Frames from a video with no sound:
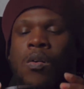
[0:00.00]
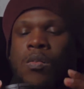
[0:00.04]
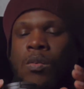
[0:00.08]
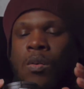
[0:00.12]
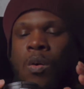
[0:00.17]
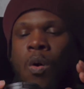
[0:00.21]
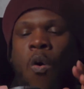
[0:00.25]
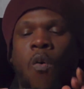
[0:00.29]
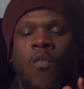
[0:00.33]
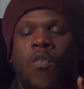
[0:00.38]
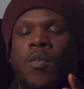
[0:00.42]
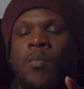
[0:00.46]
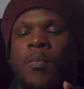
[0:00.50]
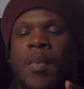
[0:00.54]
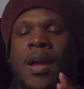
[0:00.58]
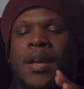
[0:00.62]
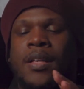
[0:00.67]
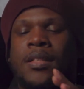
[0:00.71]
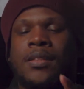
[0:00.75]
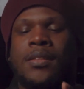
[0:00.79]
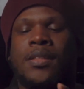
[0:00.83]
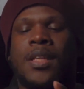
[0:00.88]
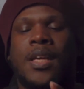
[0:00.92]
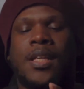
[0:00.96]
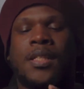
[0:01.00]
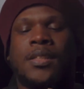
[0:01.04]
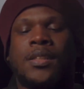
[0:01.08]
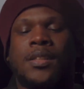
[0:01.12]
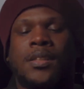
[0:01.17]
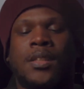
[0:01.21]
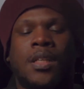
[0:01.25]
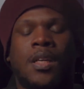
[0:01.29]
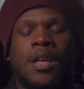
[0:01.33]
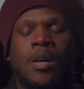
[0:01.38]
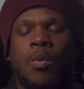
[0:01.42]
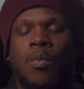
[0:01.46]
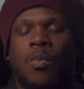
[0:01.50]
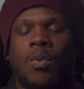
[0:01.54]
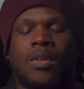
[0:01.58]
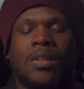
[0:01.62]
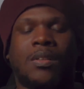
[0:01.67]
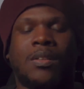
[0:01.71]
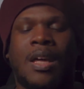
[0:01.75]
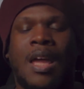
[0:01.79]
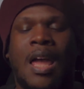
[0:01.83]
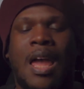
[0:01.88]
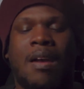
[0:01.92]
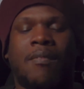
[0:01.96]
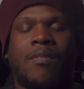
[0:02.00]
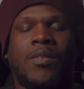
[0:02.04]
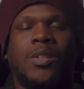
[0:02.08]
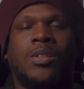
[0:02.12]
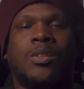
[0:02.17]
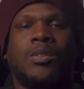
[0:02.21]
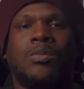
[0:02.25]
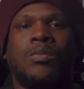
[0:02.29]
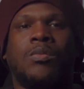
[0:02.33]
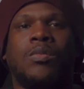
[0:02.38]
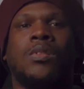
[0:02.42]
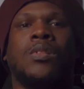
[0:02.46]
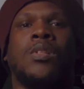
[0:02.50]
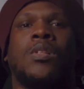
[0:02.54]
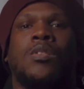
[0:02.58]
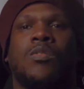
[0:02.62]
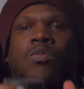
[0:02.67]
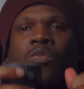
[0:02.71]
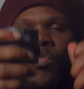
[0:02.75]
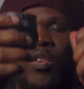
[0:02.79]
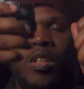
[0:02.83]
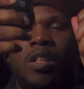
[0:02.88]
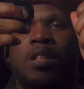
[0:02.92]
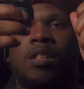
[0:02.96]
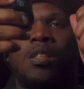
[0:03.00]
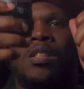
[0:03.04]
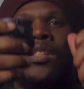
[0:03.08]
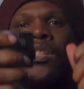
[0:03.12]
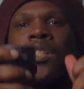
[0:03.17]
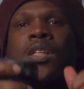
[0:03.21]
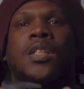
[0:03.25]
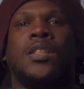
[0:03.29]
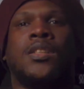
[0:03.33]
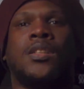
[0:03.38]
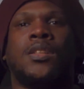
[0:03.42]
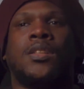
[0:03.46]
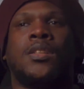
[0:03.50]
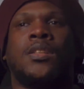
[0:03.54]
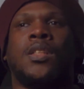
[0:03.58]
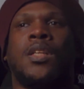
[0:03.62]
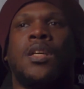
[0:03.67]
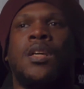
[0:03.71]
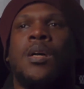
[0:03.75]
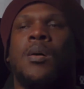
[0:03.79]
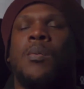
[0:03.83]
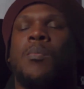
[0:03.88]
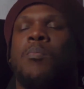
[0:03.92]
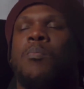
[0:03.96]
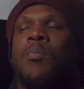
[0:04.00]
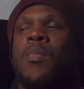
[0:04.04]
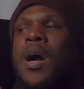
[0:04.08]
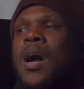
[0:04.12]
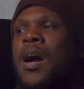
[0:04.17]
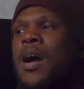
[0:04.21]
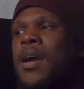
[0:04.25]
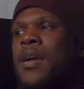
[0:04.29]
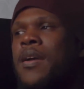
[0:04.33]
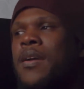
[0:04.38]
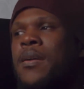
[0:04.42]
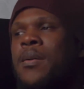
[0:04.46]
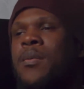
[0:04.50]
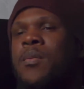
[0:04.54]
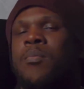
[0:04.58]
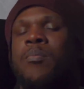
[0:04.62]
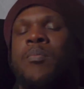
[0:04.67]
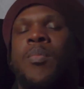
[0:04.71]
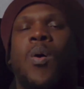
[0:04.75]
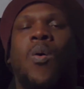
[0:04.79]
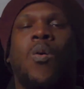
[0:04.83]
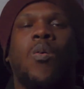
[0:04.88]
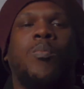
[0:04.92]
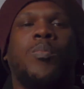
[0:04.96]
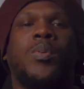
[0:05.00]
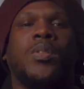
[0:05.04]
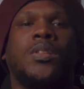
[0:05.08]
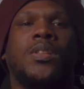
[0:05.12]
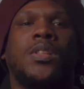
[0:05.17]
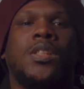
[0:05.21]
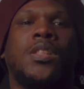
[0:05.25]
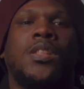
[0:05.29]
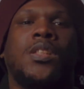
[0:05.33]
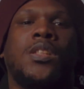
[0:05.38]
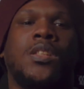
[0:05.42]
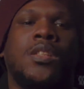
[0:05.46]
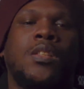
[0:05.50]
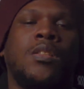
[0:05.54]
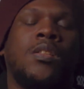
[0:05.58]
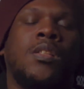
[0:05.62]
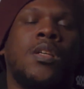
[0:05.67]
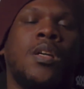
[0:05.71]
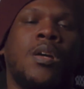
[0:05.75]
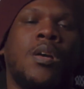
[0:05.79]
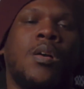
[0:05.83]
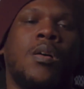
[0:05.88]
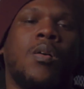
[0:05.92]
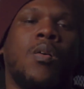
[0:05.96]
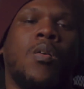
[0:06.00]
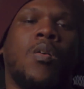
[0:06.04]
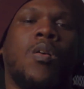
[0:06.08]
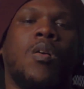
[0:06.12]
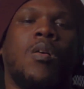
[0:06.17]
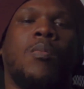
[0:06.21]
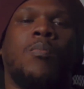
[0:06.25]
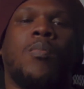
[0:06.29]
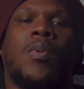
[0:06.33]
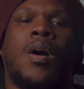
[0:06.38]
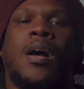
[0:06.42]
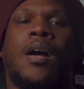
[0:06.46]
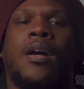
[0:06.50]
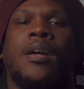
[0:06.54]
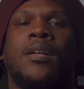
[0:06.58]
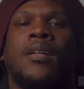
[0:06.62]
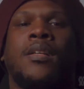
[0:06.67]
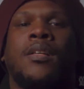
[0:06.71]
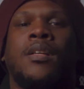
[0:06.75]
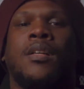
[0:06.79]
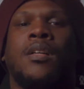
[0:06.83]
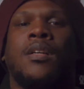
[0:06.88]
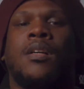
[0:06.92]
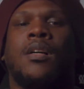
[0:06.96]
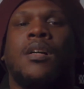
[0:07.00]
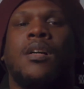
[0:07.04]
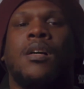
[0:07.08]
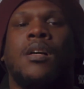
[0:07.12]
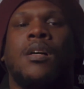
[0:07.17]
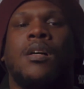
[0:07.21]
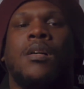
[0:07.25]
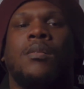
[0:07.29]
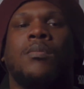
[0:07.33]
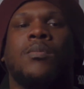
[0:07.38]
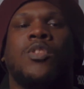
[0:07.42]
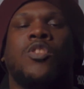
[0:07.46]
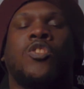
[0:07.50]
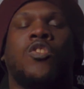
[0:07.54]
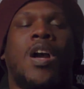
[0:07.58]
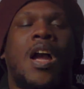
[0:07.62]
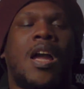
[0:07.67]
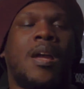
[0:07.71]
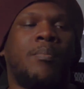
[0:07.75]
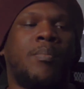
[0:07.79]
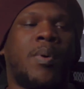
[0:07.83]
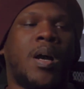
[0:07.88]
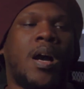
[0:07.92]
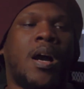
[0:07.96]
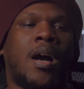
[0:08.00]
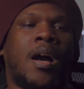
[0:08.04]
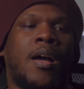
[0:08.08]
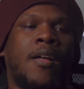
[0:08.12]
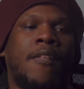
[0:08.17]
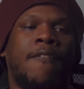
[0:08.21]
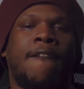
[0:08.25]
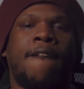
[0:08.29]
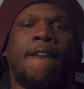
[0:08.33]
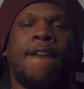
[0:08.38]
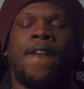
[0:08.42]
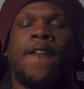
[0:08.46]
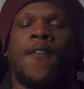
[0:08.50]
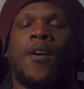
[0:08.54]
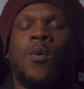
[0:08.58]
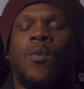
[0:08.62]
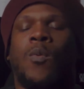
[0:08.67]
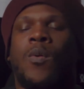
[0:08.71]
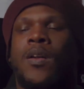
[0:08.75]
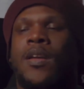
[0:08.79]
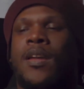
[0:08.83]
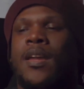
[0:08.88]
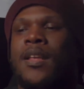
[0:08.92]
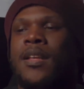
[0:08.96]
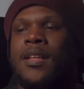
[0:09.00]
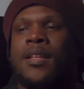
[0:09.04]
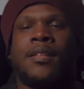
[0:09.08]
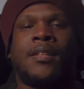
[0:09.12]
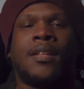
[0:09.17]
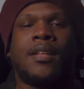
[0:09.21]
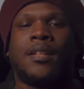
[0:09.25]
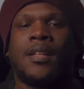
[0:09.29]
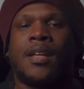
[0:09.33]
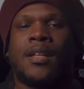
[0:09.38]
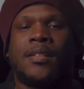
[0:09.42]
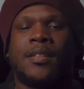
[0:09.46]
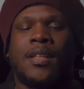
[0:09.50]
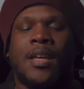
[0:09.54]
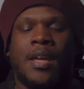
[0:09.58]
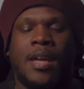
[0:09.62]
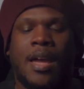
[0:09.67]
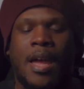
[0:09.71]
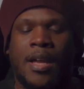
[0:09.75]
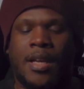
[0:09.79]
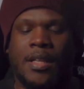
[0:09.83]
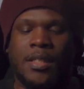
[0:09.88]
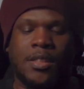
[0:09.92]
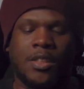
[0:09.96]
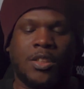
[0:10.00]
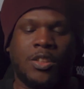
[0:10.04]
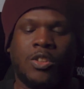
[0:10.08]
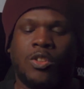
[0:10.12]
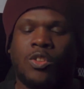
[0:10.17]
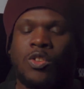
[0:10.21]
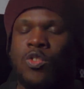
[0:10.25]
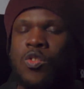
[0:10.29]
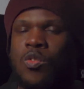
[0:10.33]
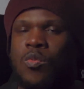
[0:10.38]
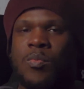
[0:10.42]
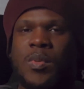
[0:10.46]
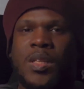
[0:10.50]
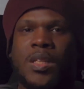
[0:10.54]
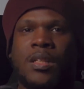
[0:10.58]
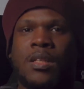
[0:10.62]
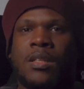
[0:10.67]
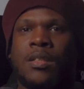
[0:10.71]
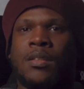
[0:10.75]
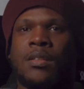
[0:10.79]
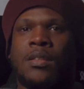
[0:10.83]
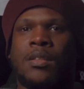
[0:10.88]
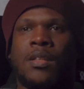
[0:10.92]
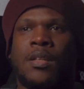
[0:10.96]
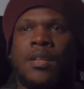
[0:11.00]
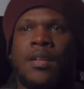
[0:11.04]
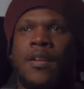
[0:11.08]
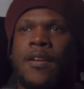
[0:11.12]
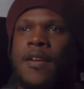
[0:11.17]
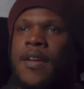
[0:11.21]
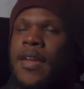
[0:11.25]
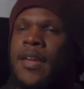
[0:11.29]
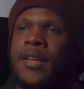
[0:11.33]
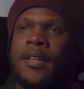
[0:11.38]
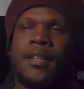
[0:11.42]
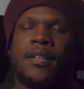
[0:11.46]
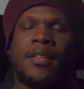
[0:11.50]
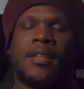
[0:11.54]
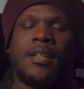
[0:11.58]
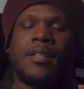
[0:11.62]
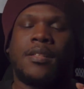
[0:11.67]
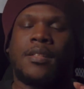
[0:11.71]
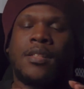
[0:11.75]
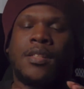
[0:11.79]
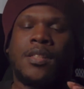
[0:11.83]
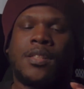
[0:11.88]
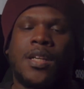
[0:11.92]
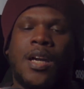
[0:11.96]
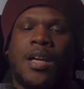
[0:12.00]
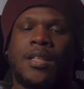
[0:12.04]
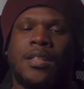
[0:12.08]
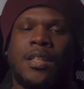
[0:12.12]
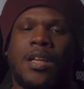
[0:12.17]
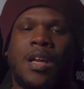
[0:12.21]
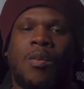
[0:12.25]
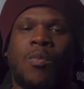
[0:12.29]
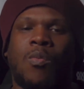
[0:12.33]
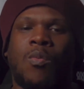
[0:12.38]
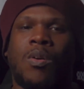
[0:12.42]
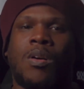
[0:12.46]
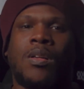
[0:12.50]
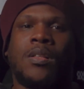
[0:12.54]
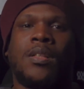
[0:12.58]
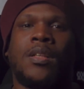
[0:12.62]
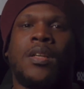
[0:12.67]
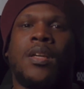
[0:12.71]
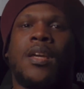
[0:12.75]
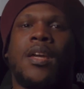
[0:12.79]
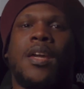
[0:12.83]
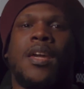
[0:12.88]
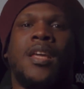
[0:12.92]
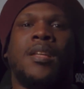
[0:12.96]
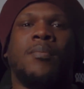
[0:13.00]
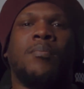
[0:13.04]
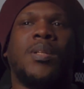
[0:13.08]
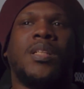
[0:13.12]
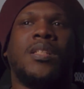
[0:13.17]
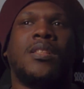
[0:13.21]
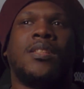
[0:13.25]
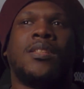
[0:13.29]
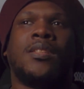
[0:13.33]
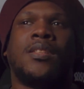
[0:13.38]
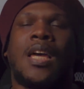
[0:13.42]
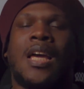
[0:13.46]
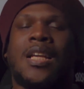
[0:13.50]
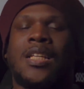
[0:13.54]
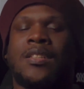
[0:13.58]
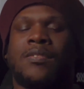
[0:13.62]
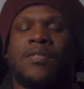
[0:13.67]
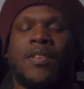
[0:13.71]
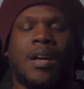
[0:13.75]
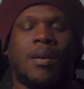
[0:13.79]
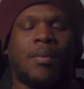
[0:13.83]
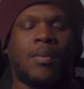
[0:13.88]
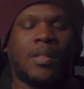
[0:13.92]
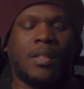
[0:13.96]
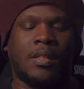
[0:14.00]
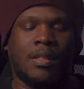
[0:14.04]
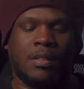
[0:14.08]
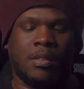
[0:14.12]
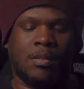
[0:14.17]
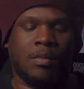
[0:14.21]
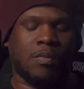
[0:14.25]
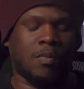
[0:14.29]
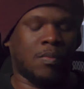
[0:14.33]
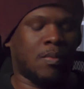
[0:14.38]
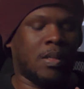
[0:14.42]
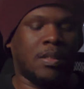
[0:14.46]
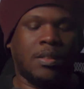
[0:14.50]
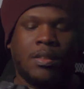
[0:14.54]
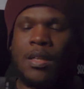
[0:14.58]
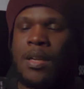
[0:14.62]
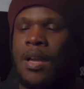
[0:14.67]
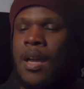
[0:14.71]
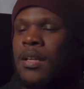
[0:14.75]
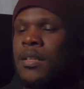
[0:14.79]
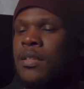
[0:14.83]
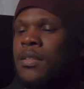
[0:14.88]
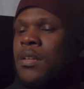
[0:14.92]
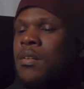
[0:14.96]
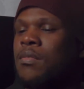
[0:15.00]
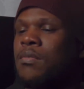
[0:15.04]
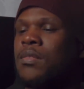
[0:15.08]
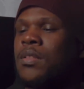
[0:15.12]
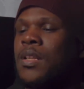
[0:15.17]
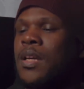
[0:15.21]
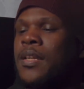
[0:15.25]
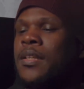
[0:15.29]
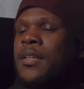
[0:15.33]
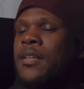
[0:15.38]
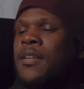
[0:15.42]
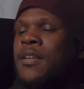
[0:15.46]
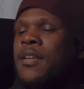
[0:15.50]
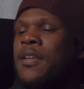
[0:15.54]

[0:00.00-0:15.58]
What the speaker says: over my desk without having to readjust my pole position or my tripod or anything like that. I can just zoom in and get the shot that I want and be satisfied with it. The one thing I don't like